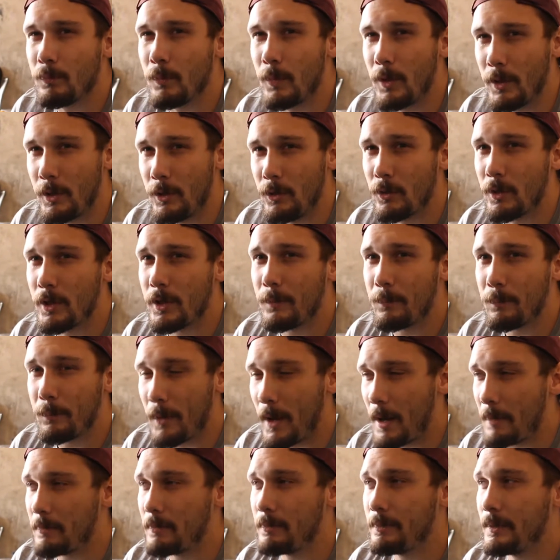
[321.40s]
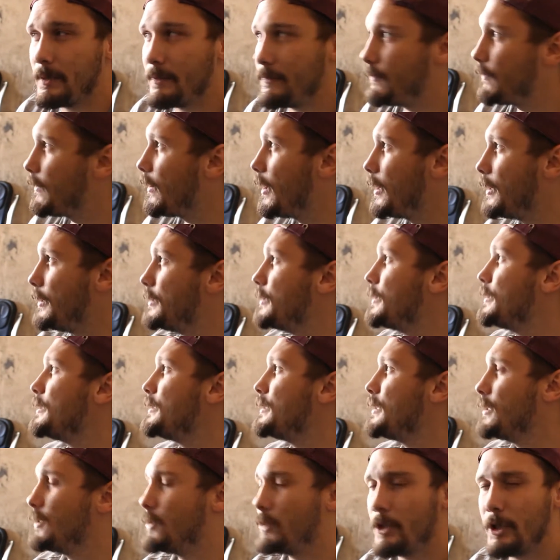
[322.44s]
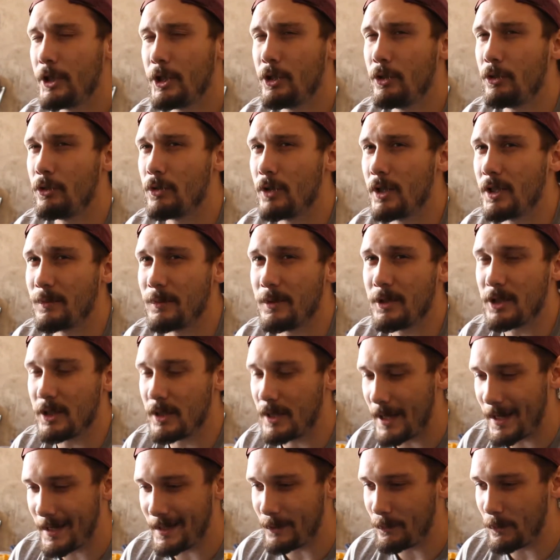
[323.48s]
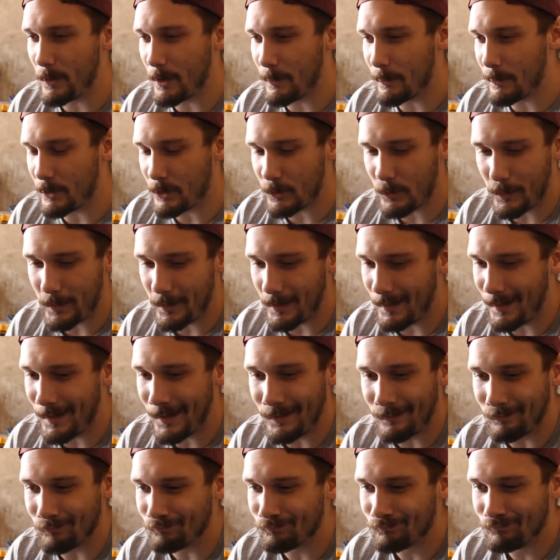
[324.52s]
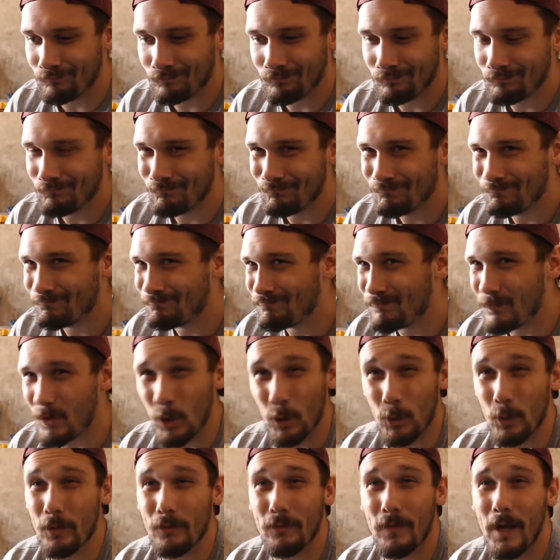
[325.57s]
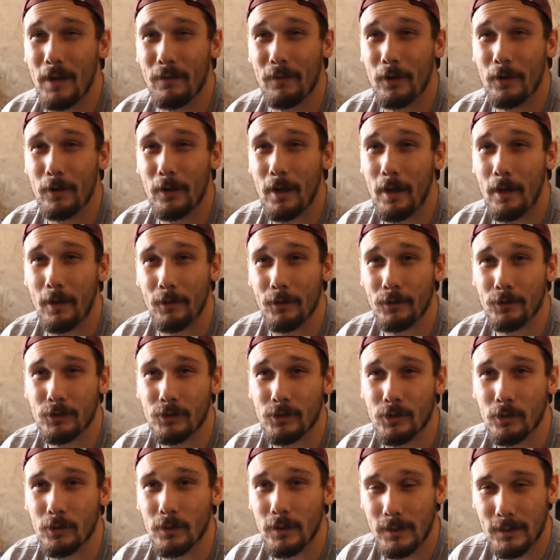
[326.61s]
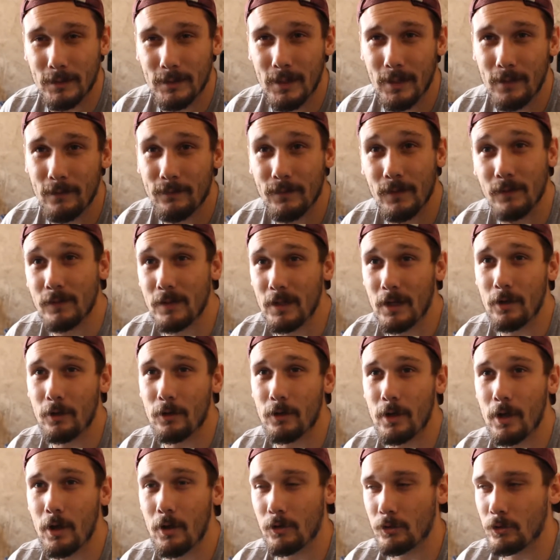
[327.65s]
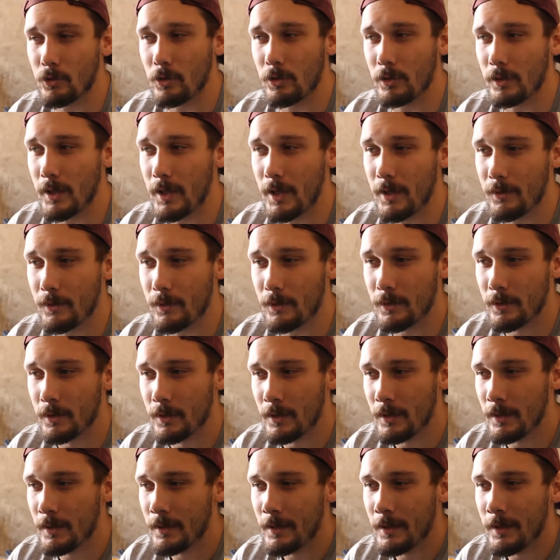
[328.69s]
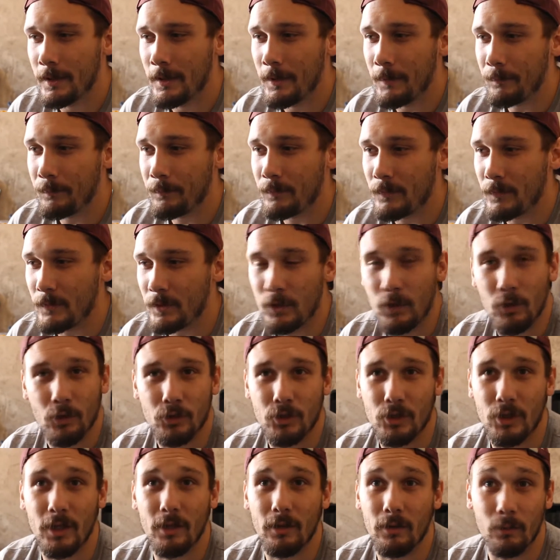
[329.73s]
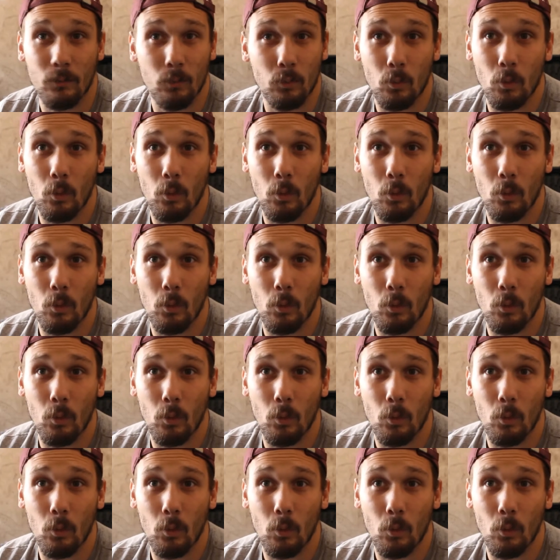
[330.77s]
you could probably find a Z32 transmission anywhere between $200 to $500. So let's say $1,500 altogether. You're still